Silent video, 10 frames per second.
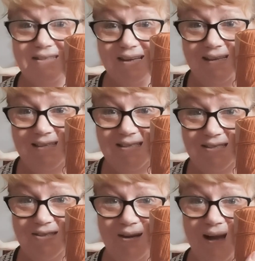so I need to
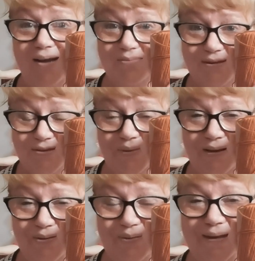stock up because we're
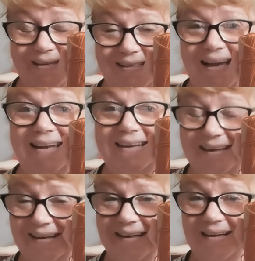cooling down
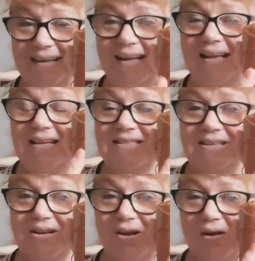here.
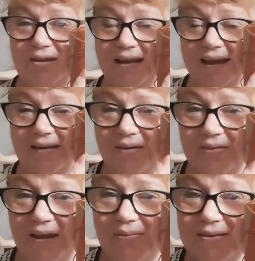So cognac,
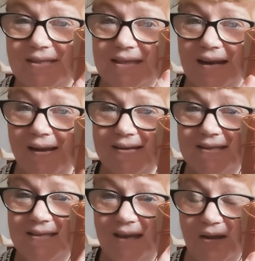that was the
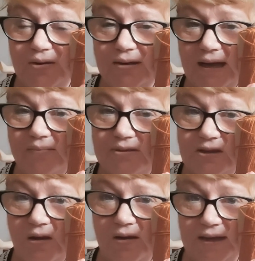closest I could come to
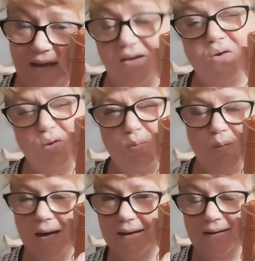cognac, or
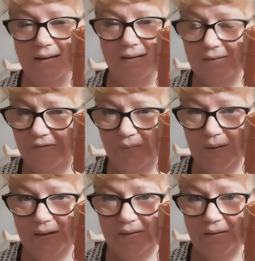brandy if you
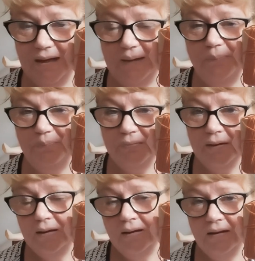want to,
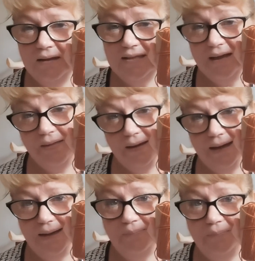is the other
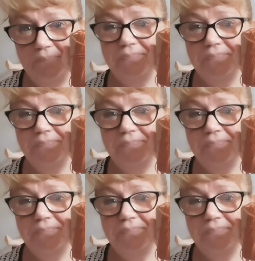name.